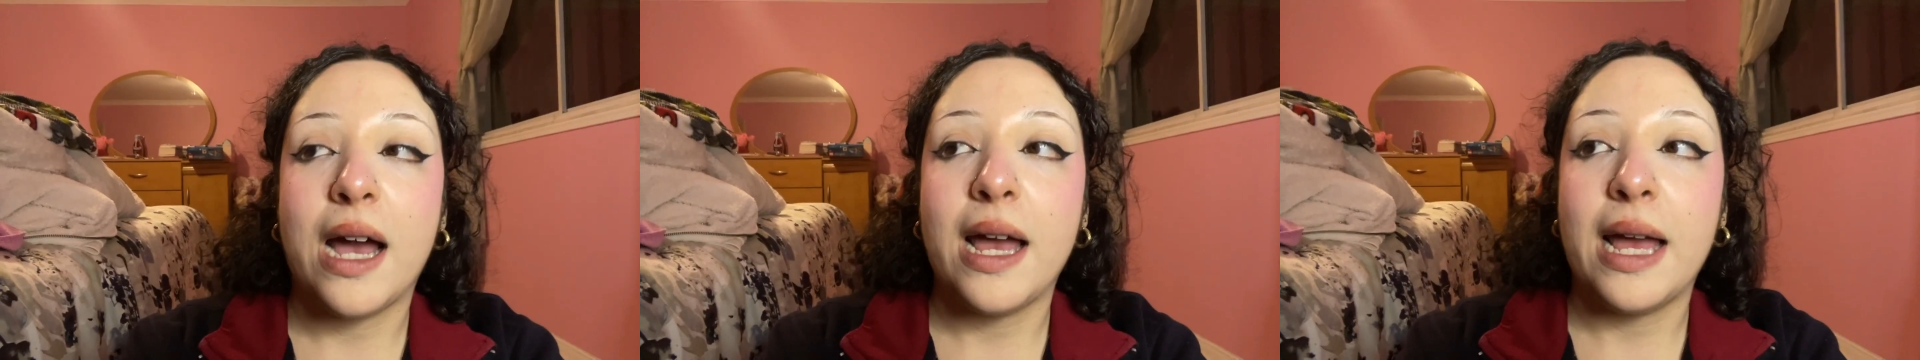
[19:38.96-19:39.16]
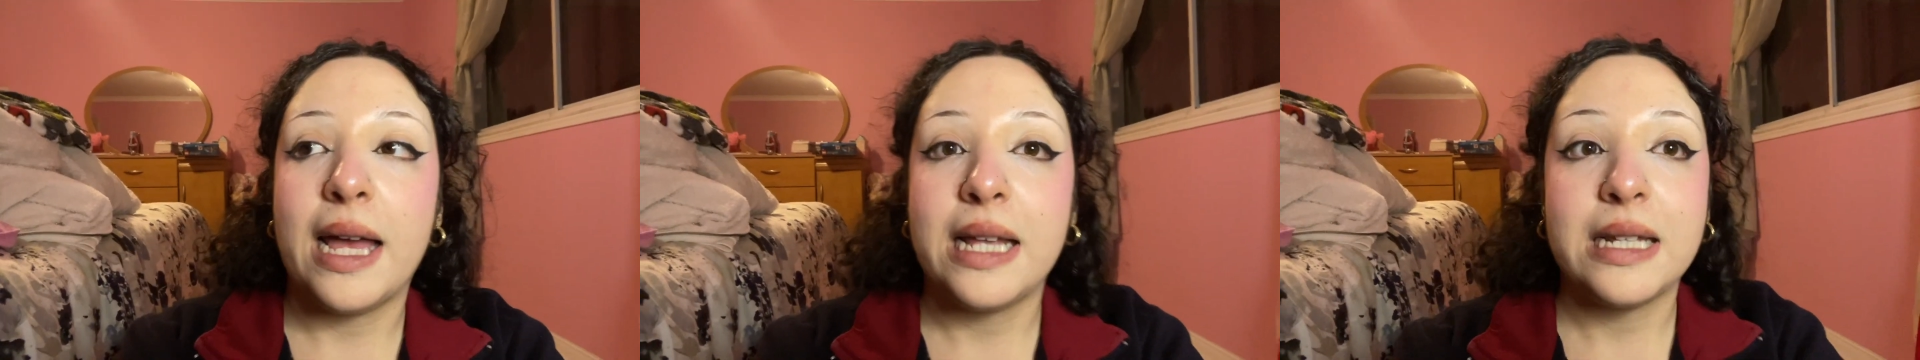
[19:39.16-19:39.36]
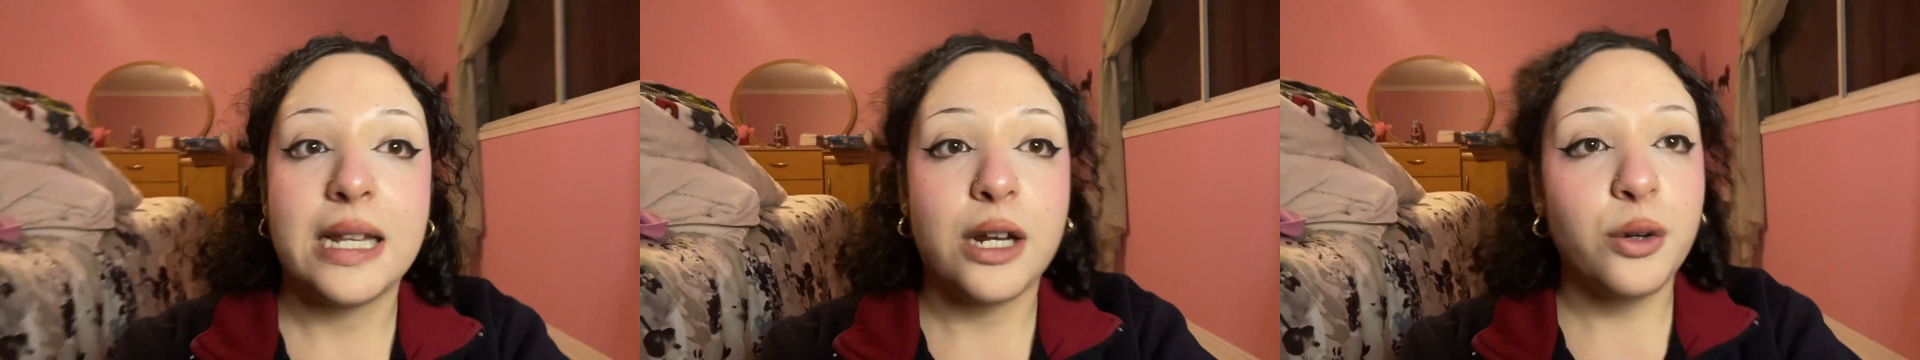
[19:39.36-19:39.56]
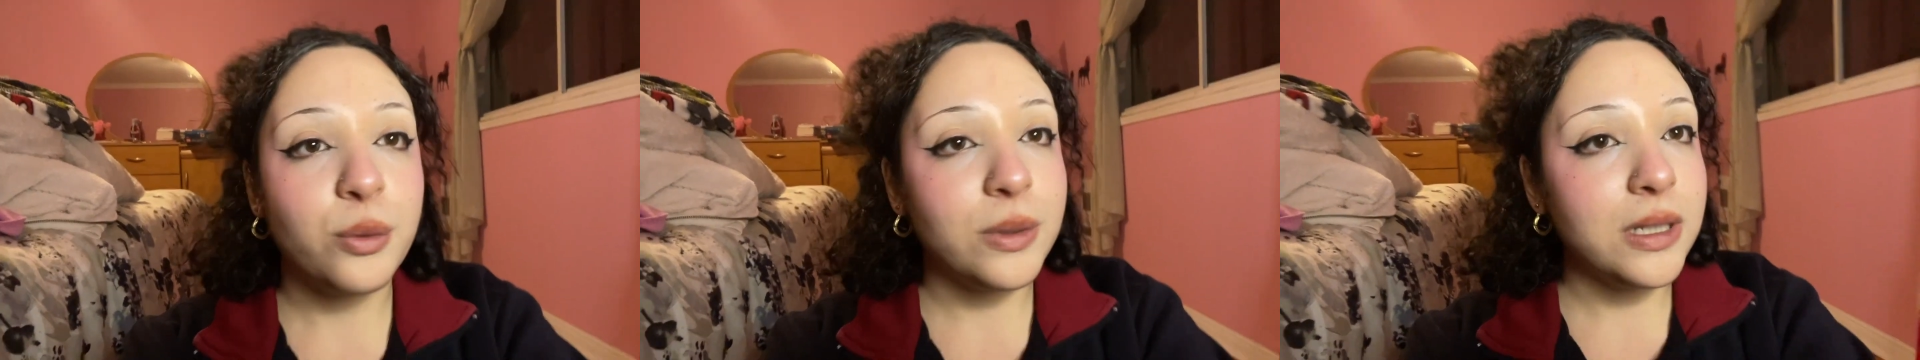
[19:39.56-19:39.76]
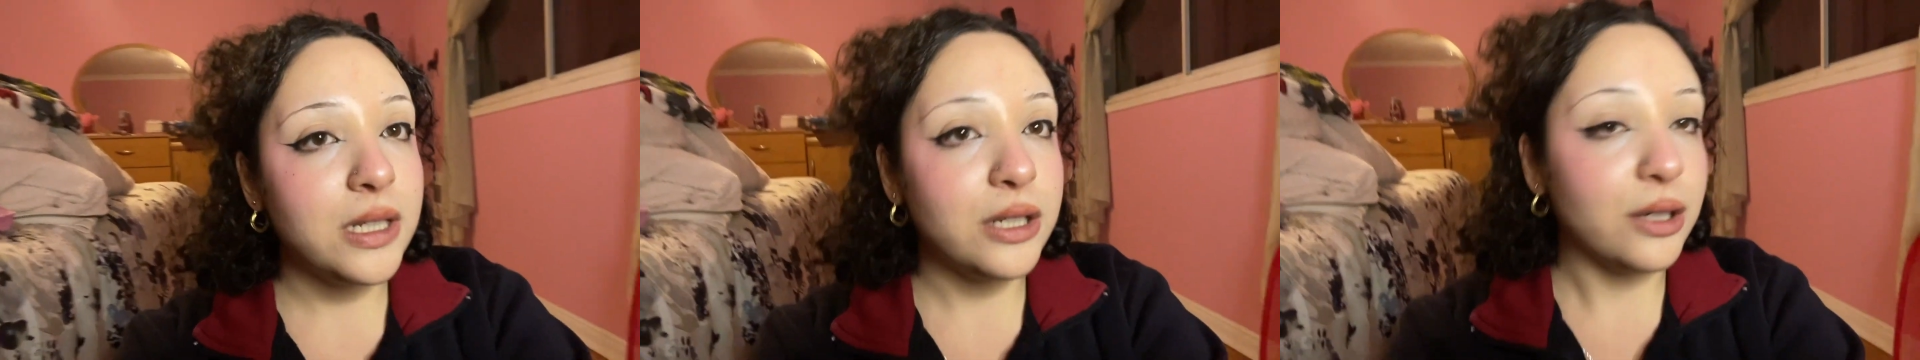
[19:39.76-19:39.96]
and I don't
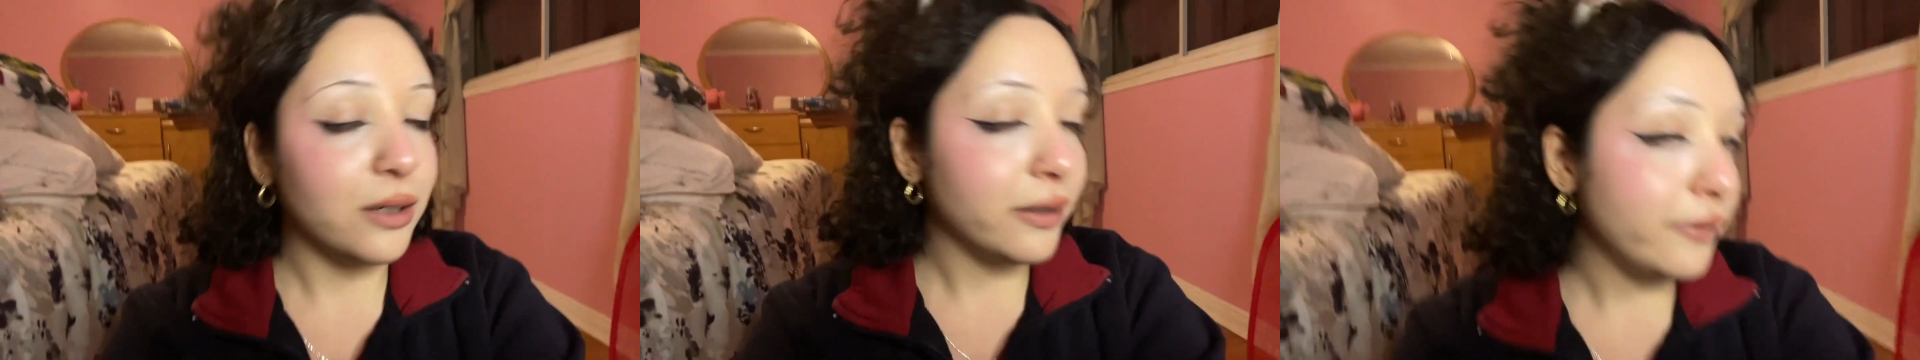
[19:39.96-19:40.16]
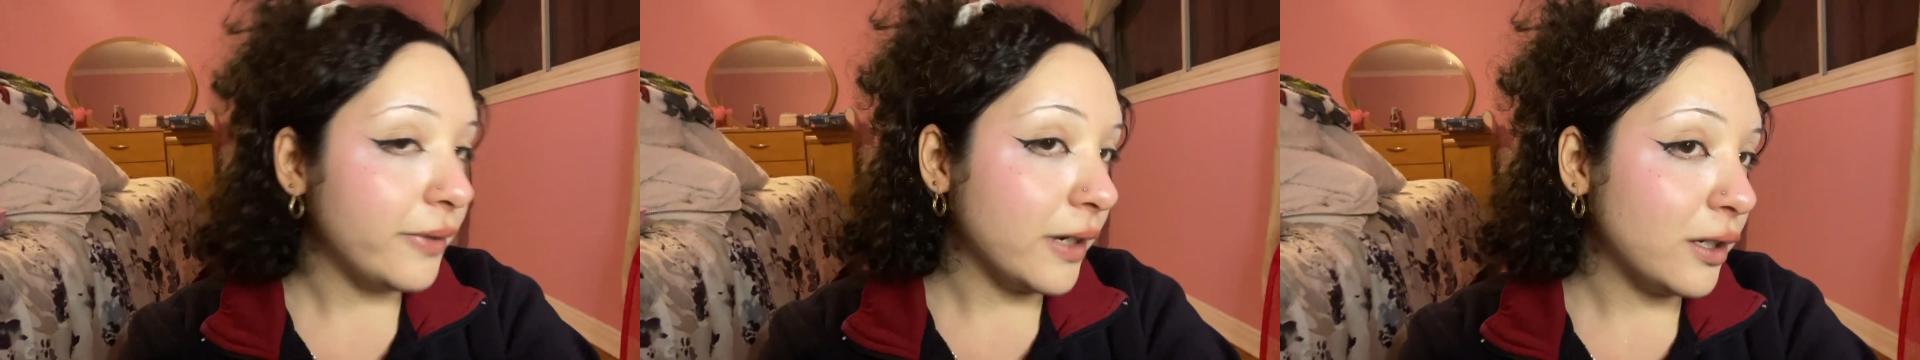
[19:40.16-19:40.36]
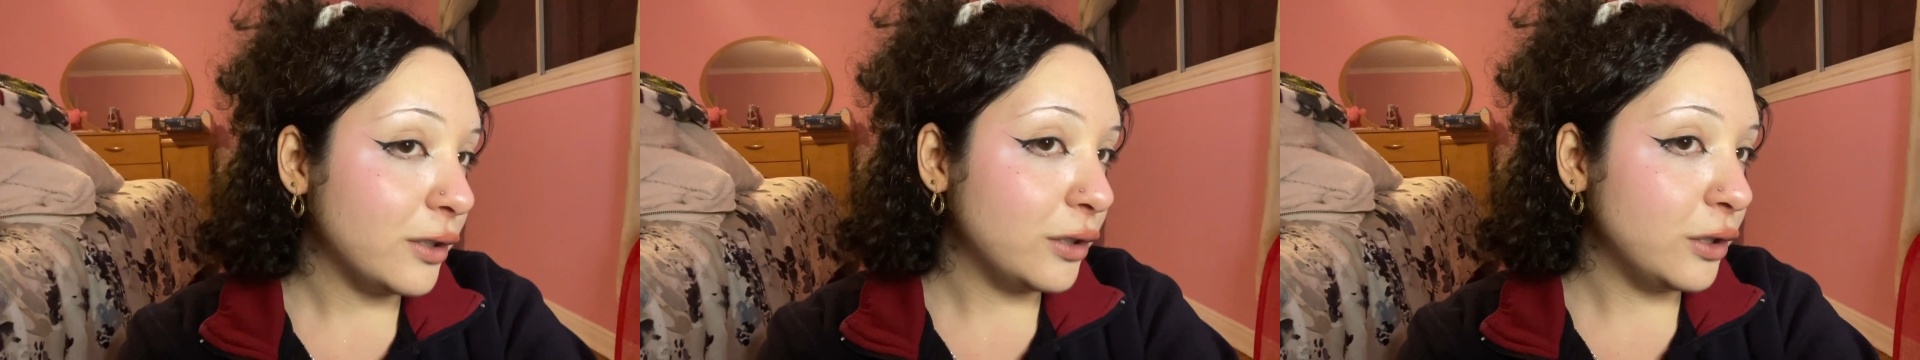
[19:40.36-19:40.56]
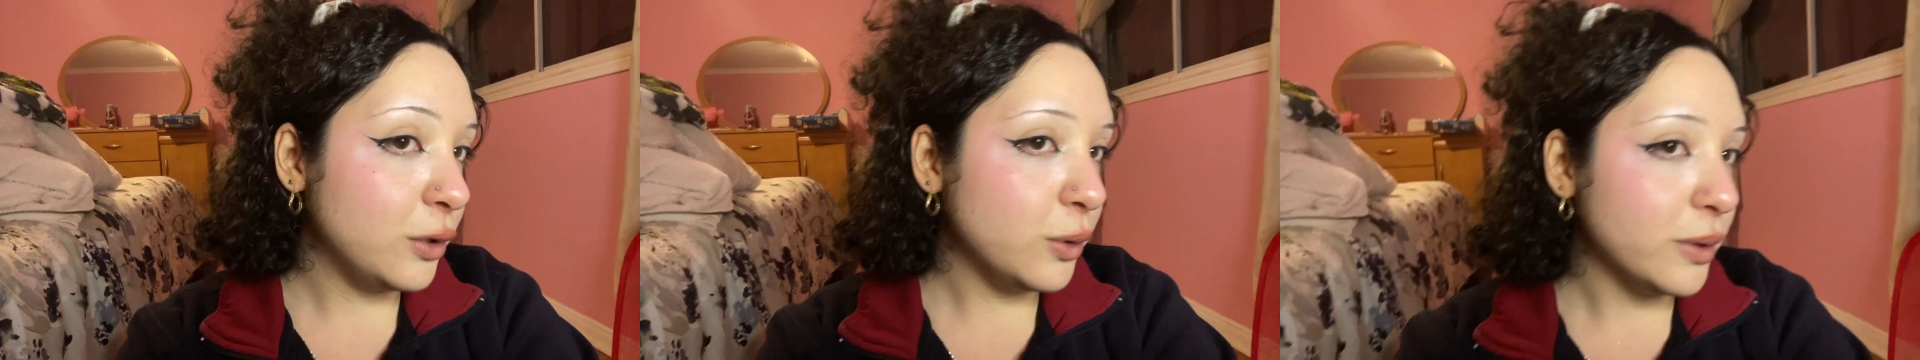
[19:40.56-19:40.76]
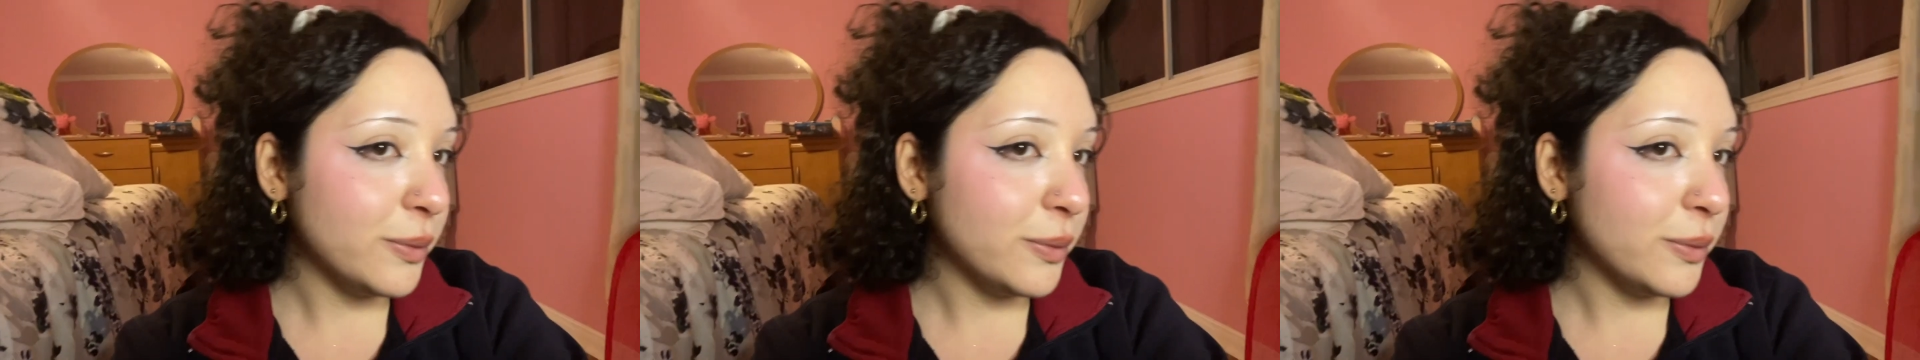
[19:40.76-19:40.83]
really know if I could do